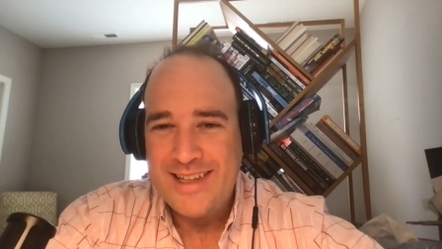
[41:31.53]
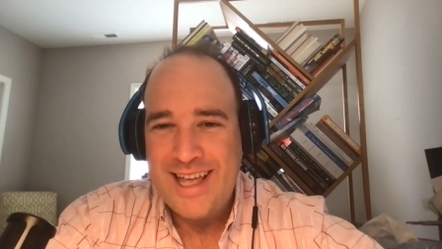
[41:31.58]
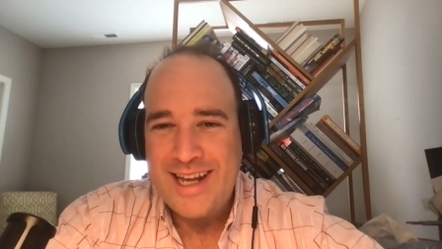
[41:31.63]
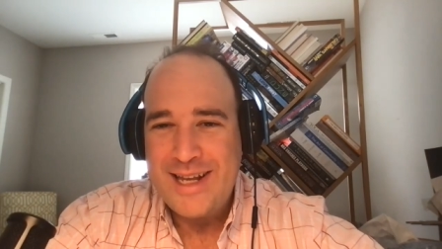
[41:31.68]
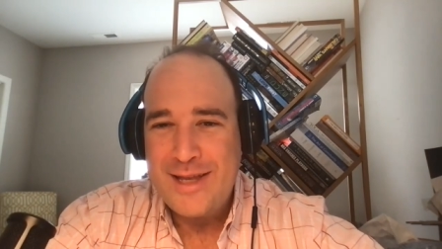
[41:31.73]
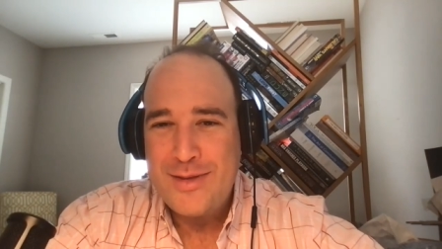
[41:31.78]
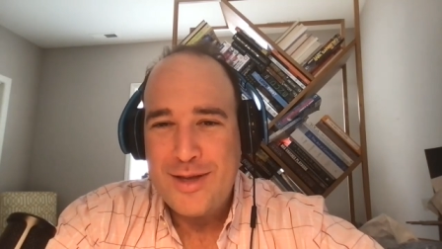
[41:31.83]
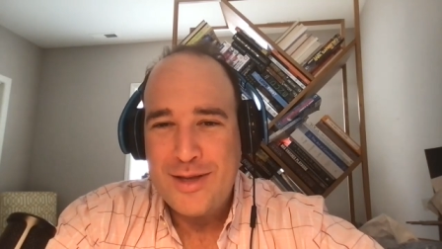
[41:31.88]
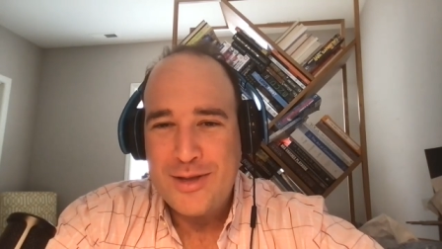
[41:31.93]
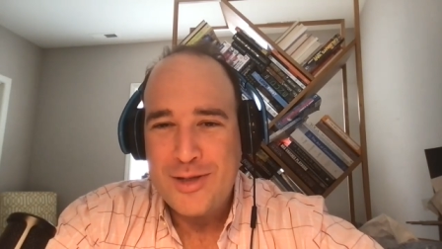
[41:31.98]

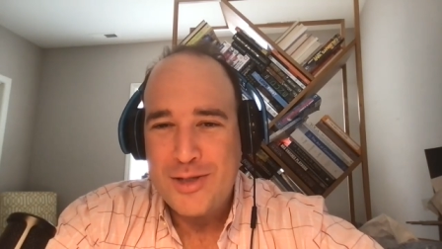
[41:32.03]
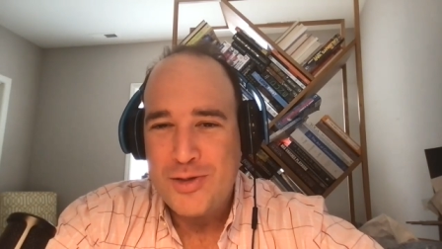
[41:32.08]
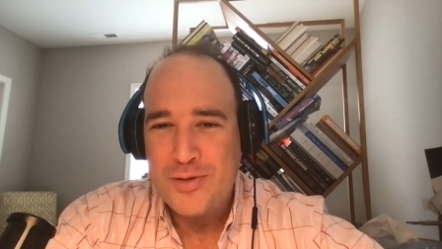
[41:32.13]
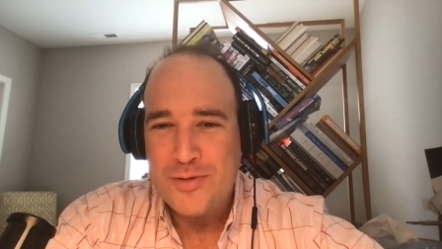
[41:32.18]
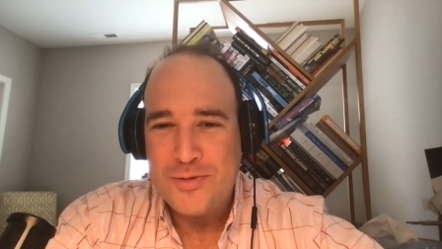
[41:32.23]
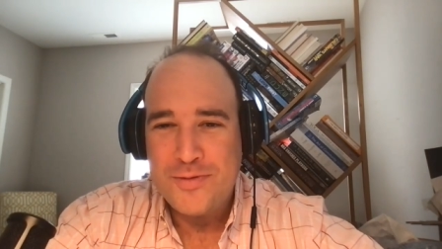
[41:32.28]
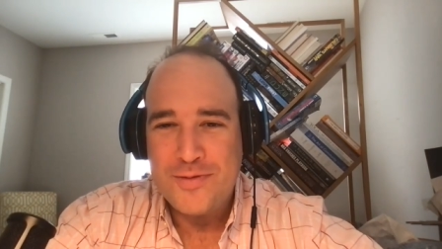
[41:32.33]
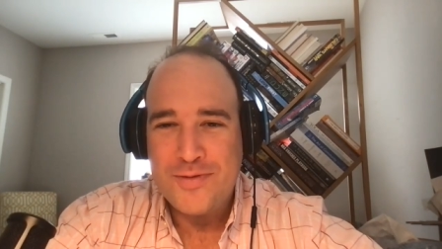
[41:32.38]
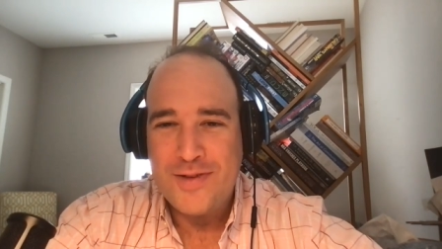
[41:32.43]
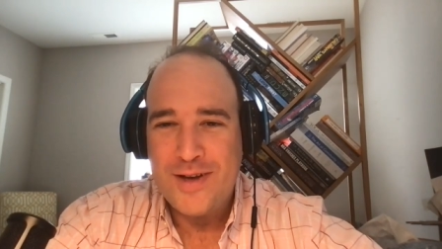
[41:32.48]
anything that
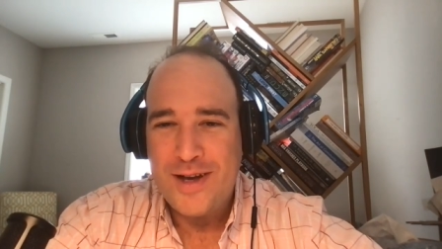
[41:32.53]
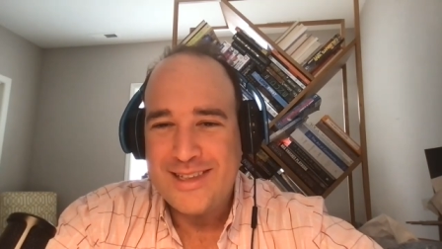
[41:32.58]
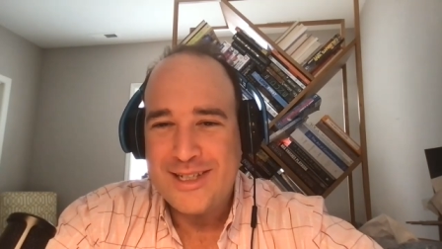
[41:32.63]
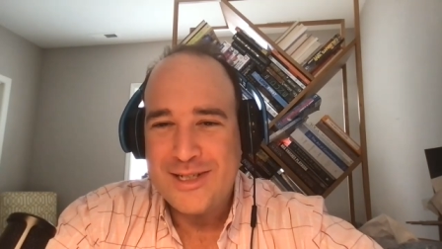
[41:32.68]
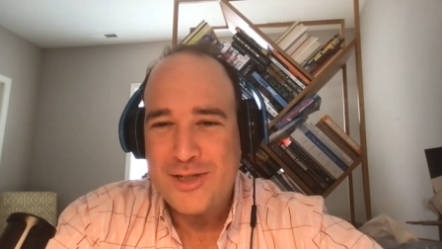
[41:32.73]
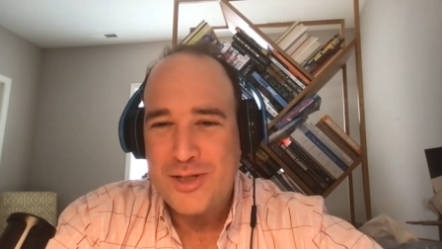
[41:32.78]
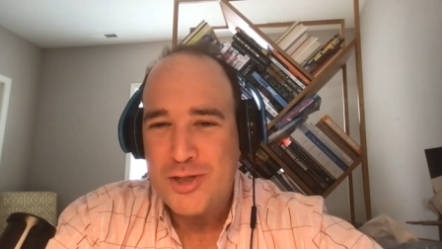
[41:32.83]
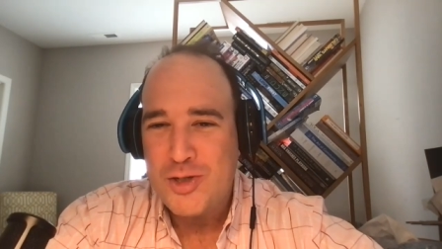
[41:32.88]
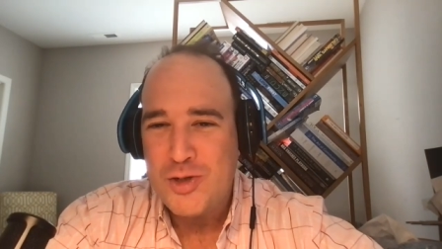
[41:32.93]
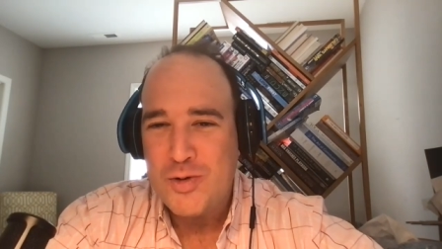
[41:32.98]
you've
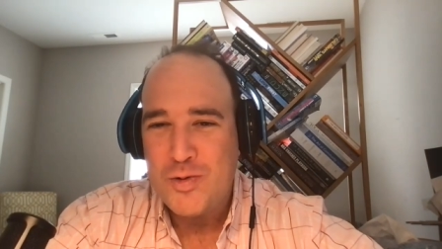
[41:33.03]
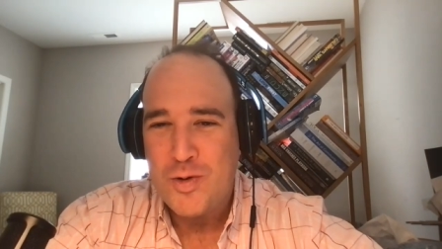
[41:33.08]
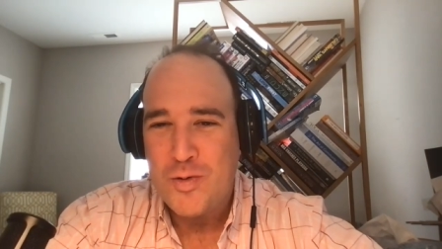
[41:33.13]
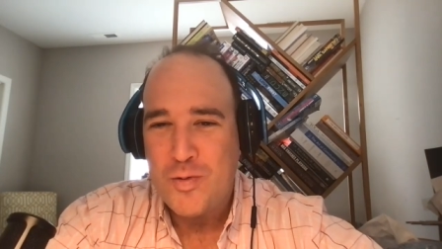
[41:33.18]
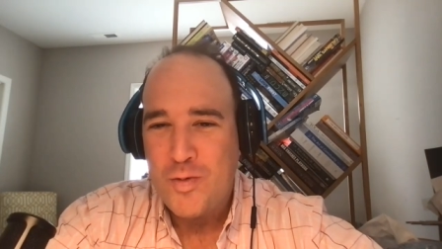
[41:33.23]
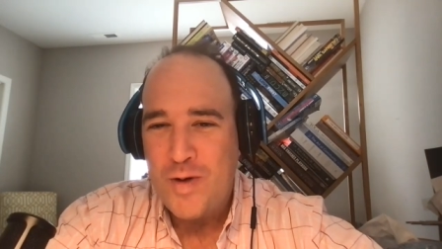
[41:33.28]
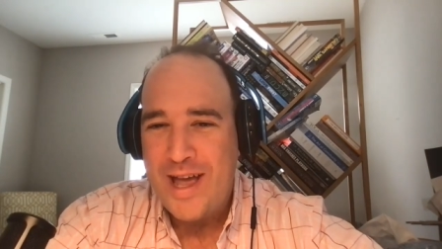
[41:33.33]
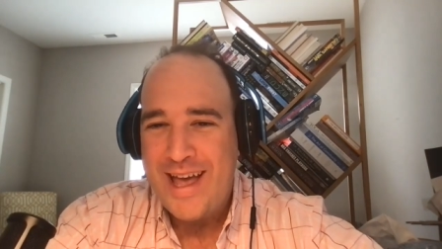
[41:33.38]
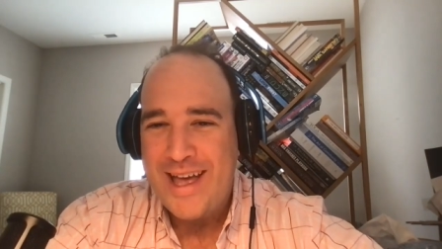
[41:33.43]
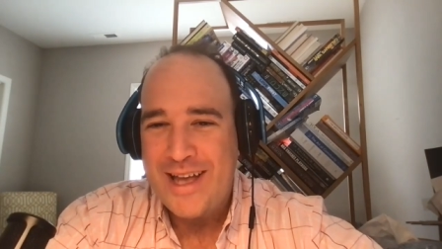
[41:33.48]
listened to
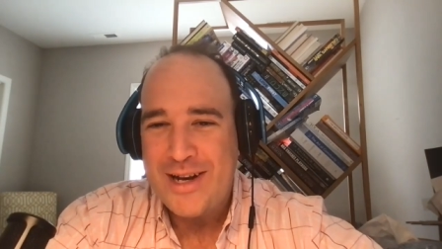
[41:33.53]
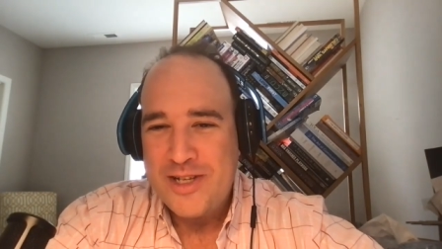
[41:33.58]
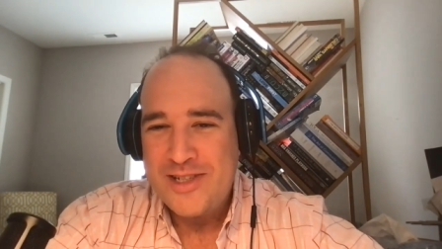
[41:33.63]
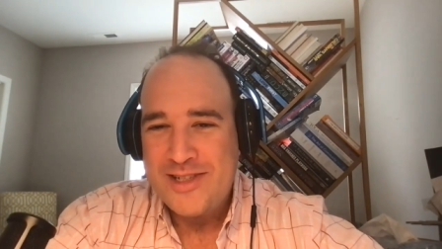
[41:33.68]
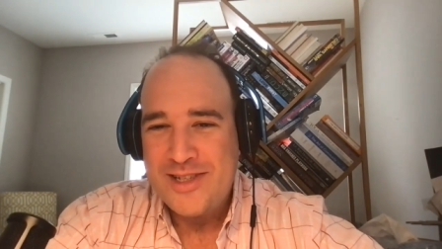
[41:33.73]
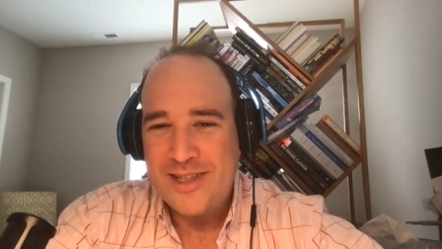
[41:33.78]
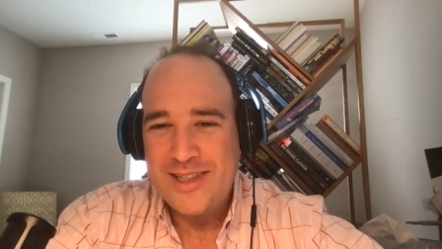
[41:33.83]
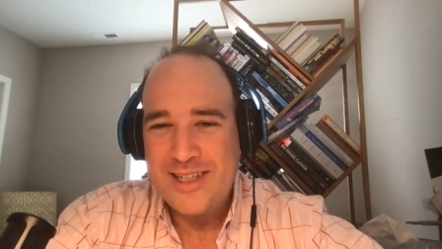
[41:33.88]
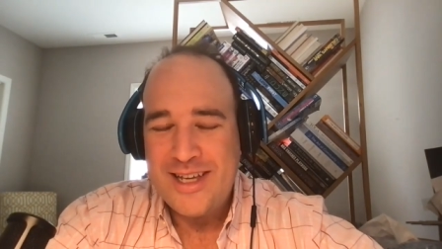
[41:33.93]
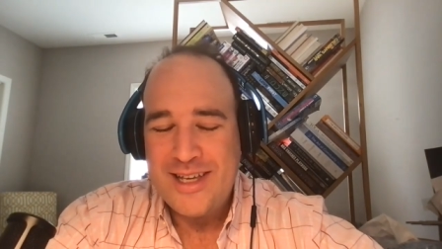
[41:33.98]
or read
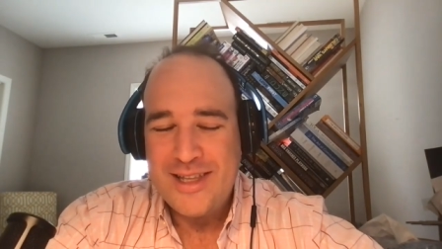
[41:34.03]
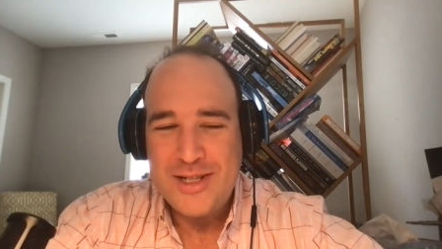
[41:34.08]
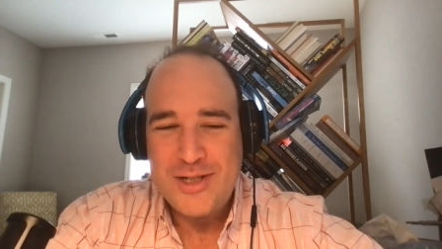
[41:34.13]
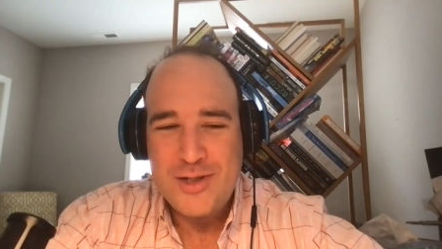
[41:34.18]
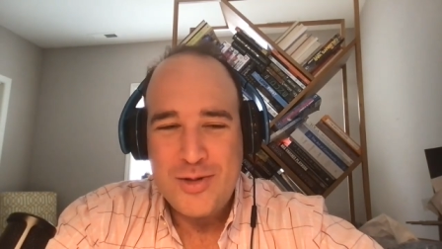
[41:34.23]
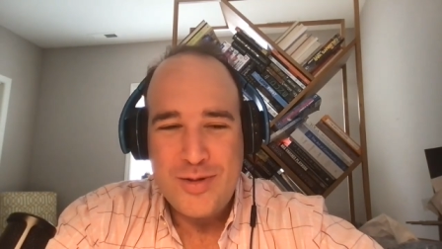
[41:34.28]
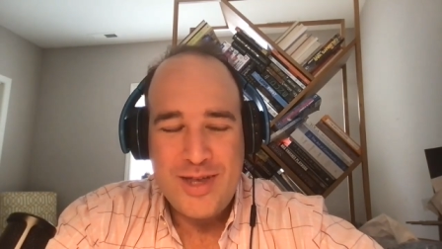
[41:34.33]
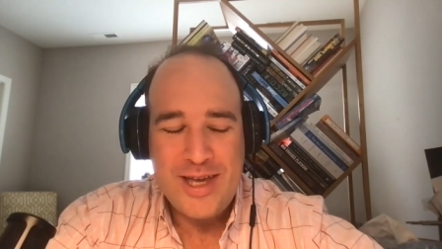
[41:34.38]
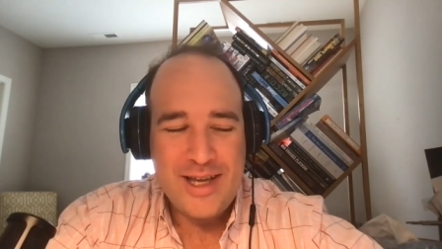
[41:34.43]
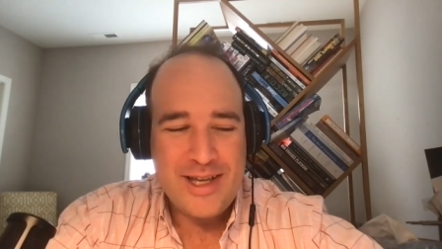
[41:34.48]
recently
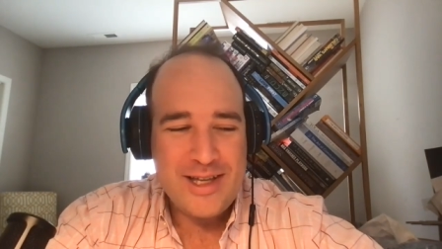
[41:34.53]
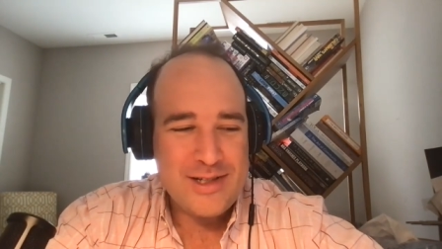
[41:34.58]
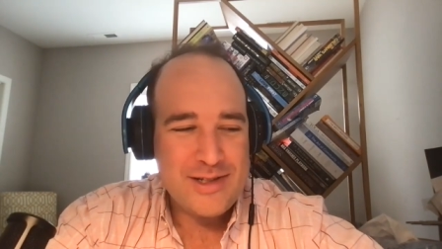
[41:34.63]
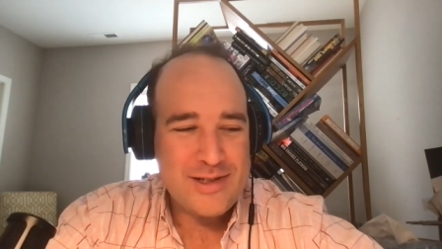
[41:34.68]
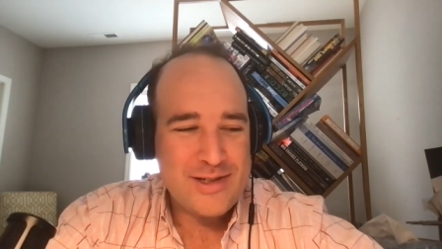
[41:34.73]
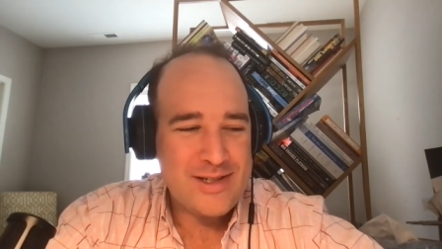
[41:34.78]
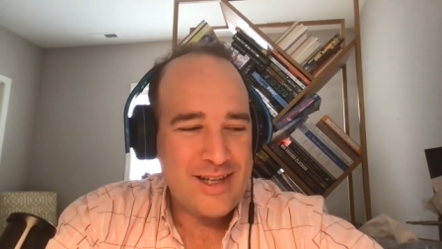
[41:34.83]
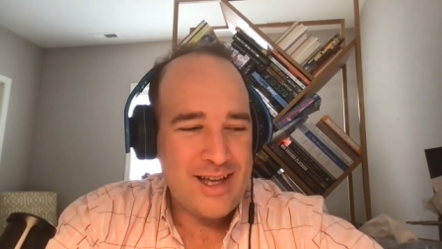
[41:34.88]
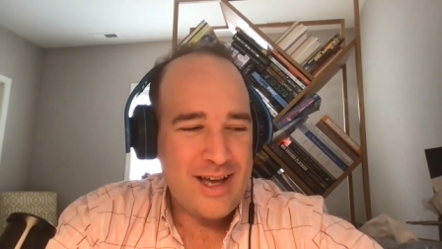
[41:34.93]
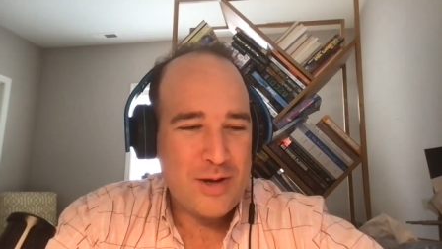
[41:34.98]
that you think
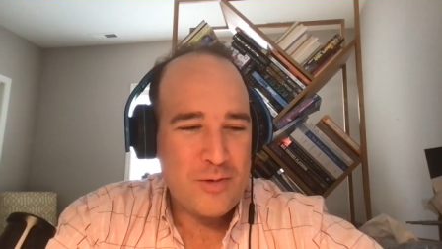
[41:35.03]
has